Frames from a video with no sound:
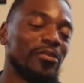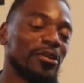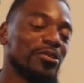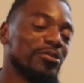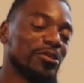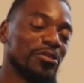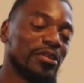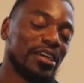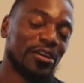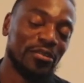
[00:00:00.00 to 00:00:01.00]
What are you
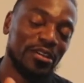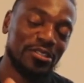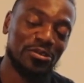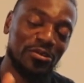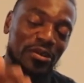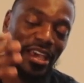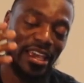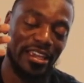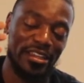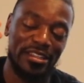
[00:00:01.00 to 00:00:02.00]
doing going to
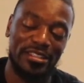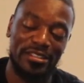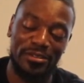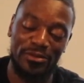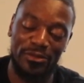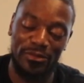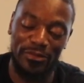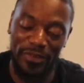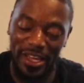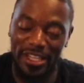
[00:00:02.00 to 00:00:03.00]
a
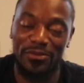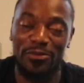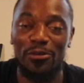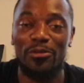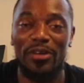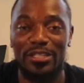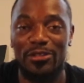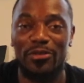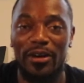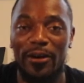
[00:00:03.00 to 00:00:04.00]
fast food
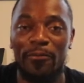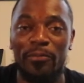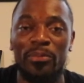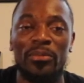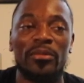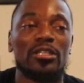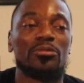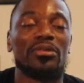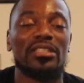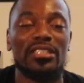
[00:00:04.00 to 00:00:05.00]
restaurant
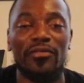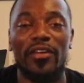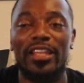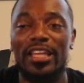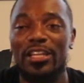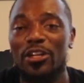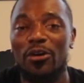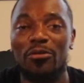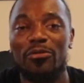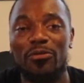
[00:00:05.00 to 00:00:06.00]
specifically
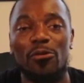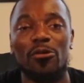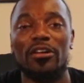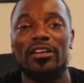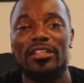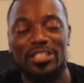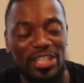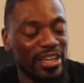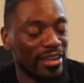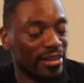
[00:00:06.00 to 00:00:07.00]
known for
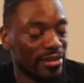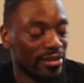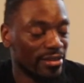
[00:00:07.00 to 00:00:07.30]
chicken?